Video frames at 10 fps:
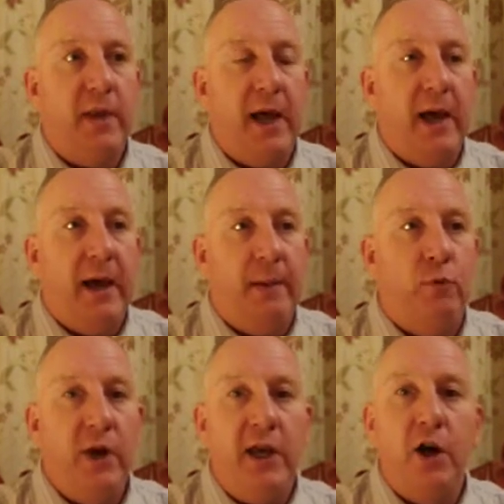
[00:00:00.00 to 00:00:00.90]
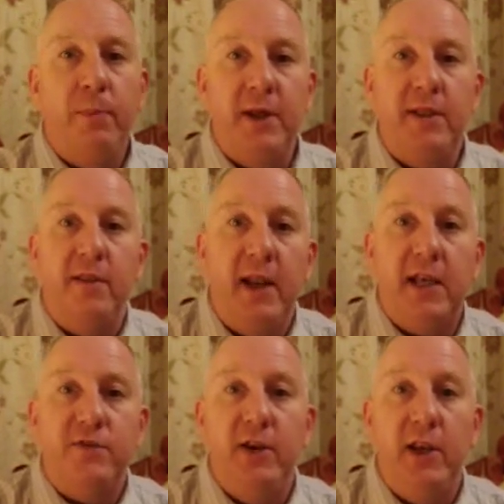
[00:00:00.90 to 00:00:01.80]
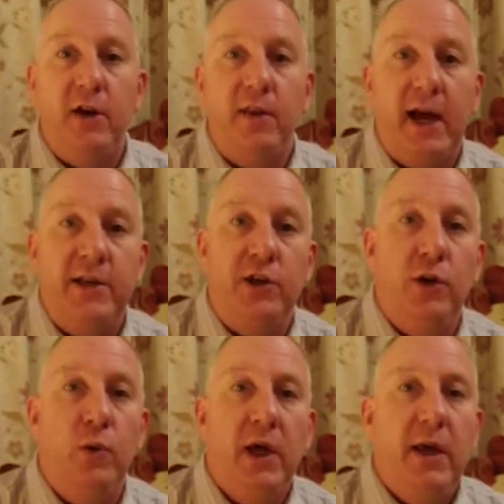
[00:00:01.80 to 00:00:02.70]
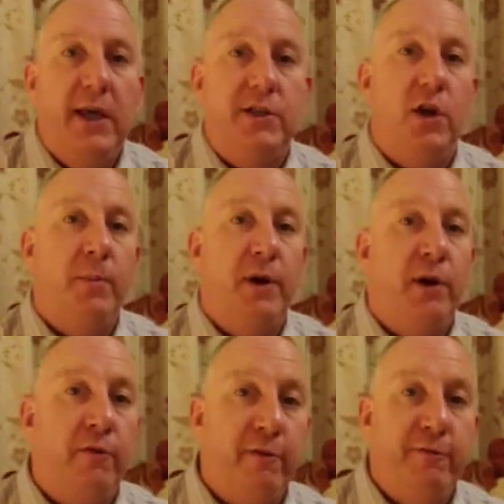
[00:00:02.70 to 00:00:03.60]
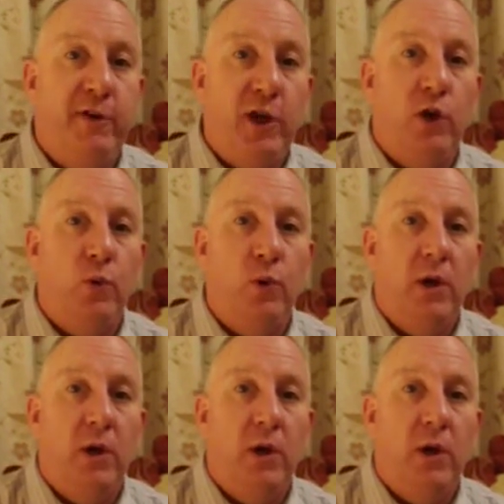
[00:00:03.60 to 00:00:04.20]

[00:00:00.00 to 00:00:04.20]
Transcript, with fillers: uh, I'm really hoping that the next video that I do is going to be a review.